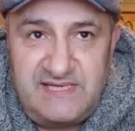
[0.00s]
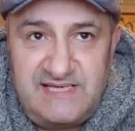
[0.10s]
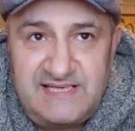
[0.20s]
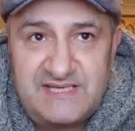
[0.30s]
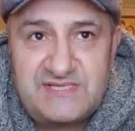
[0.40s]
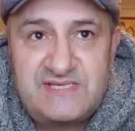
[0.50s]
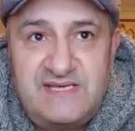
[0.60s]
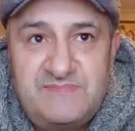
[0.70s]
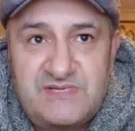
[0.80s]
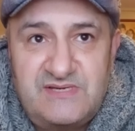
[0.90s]
He does
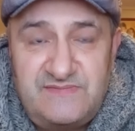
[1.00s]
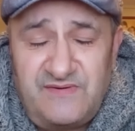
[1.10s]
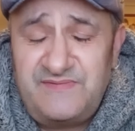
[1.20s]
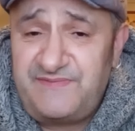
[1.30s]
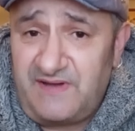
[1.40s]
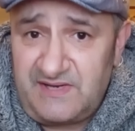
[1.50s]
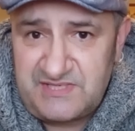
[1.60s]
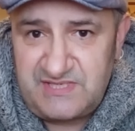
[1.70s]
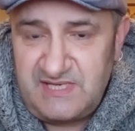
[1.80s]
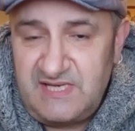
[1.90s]
seem to, he's very
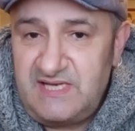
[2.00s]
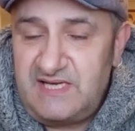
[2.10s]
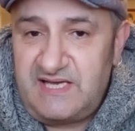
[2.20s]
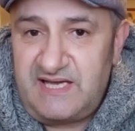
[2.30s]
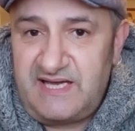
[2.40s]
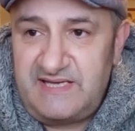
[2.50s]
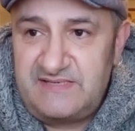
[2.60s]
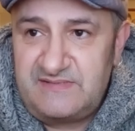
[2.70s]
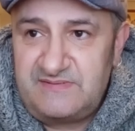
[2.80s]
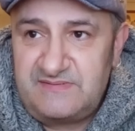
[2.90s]
fast,
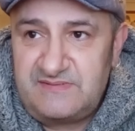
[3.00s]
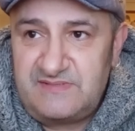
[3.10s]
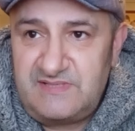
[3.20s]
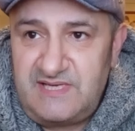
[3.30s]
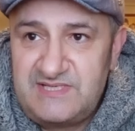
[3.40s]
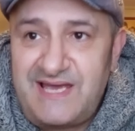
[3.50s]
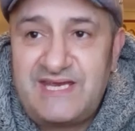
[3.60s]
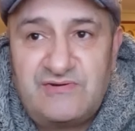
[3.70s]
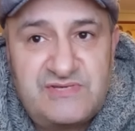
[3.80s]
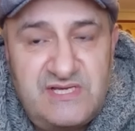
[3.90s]
and his
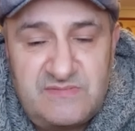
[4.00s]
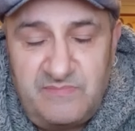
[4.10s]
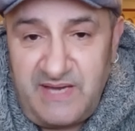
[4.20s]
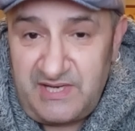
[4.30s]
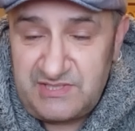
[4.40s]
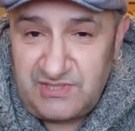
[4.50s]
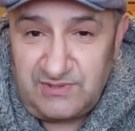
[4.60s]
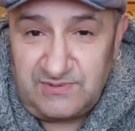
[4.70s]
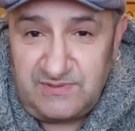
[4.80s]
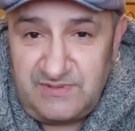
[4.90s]
accuracy isn't bad at
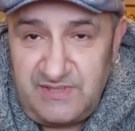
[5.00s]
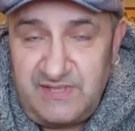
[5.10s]
all.